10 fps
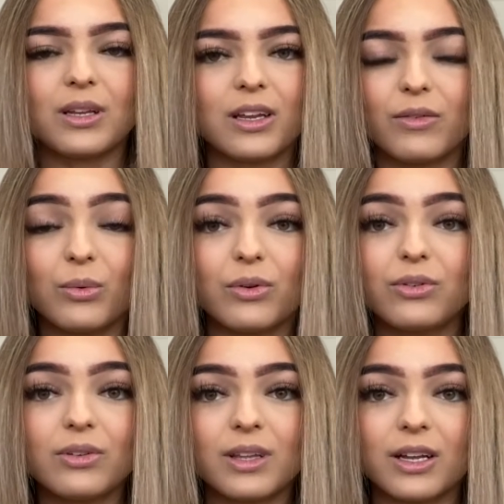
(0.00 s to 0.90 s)
Like if you would have
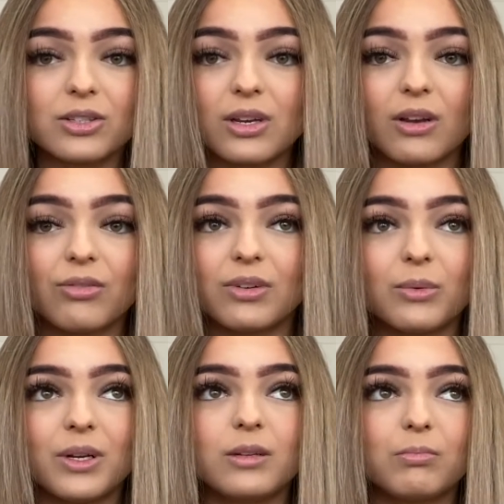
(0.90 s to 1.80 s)
done that two, three
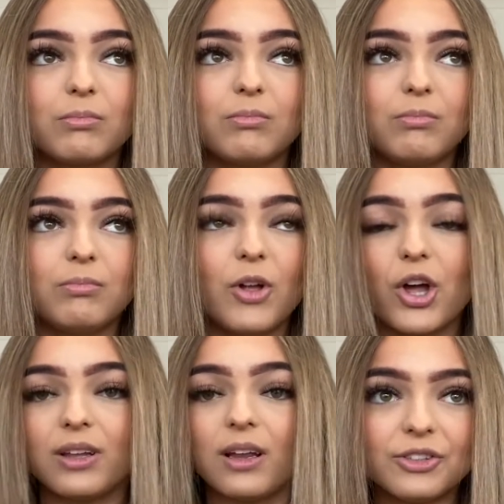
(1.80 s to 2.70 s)
weeks
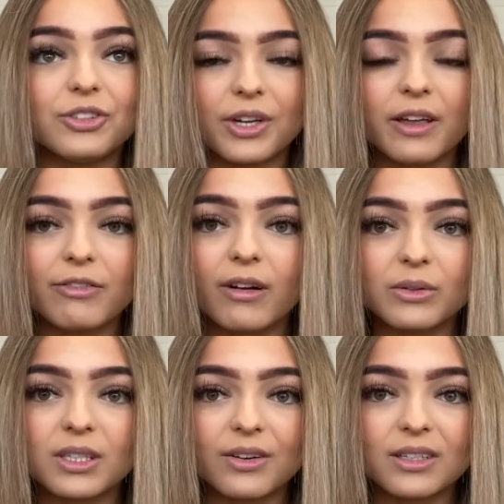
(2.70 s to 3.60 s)
earlier took it for how
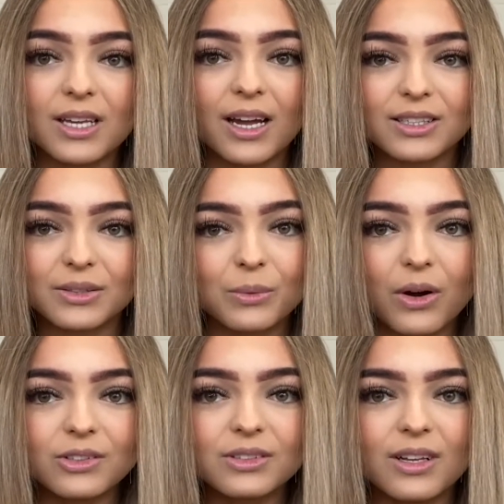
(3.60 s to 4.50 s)
serious it actually
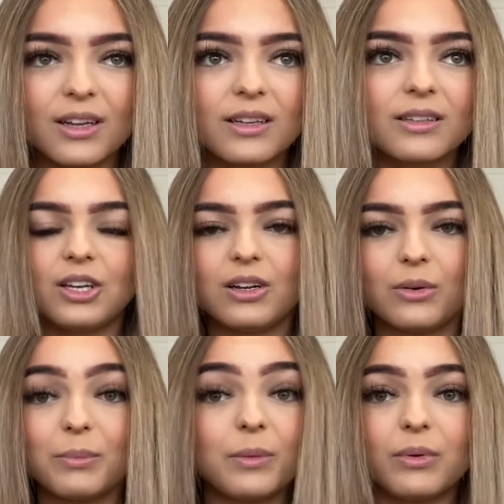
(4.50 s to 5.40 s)
was like you
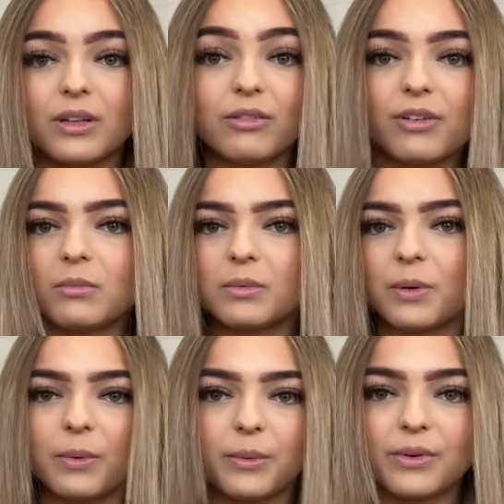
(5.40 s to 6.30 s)
know people in your family
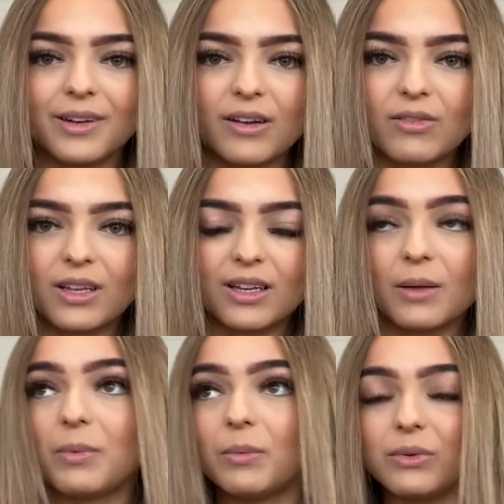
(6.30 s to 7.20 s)
probably wouldn't have it
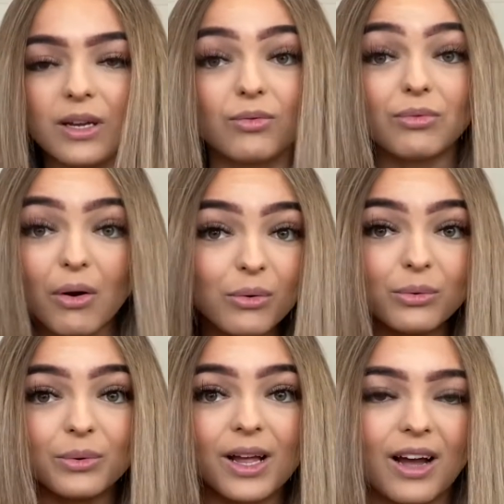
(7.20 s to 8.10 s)
like people down the road
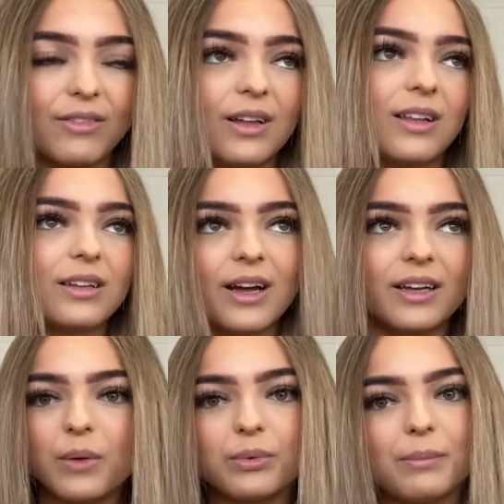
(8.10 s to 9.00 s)
wouldn't have it
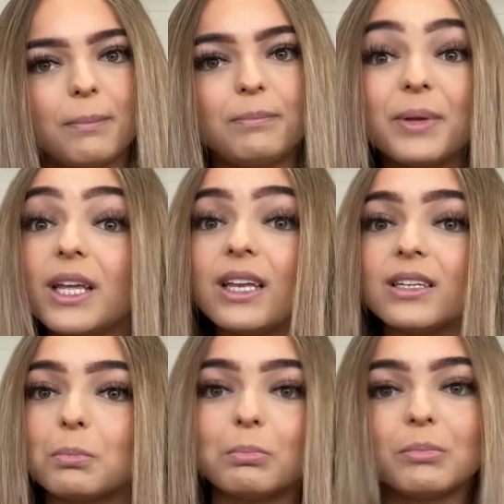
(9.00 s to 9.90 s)
like it wouldn't be
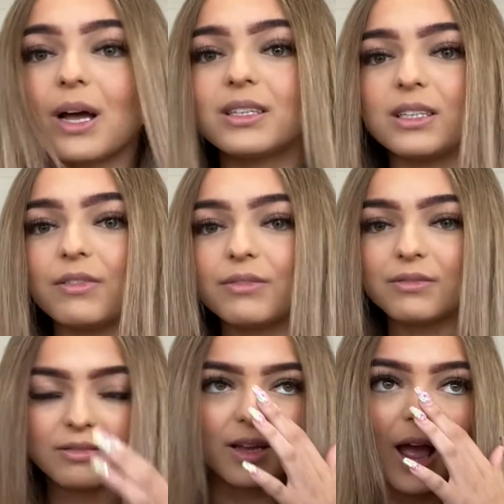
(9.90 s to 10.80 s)
this massive
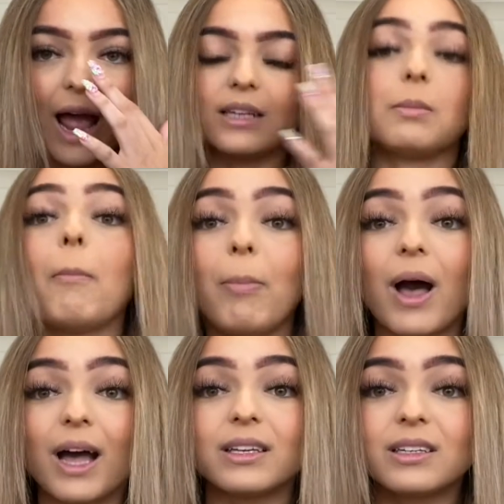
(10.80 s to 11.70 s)
as
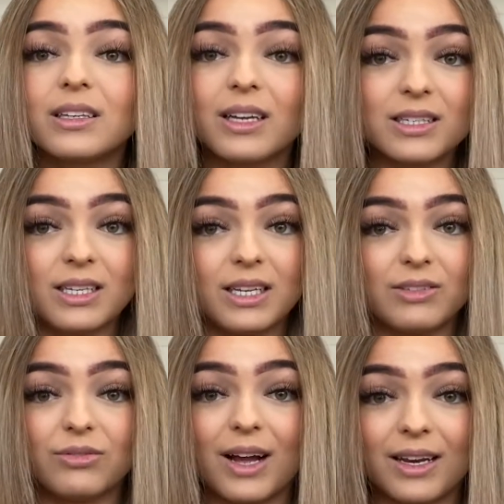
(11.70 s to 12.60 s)
bad as it
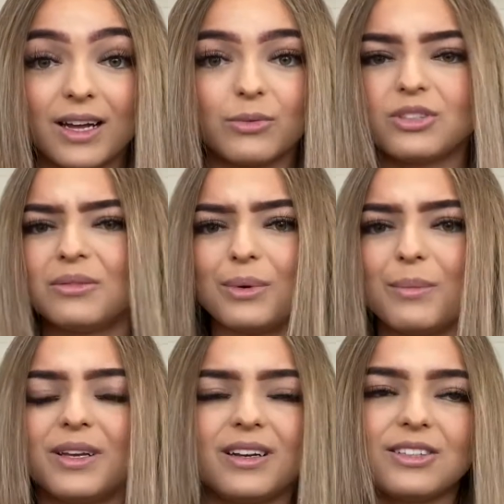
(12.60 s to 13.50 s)
is right now do you know what i
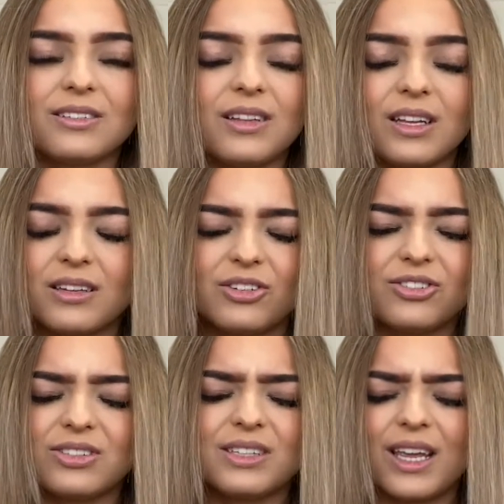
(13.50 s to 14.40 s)
mean i just think you're
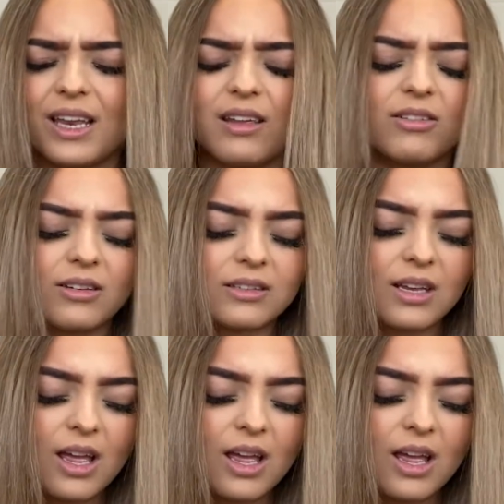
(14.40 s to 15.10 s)
just idiots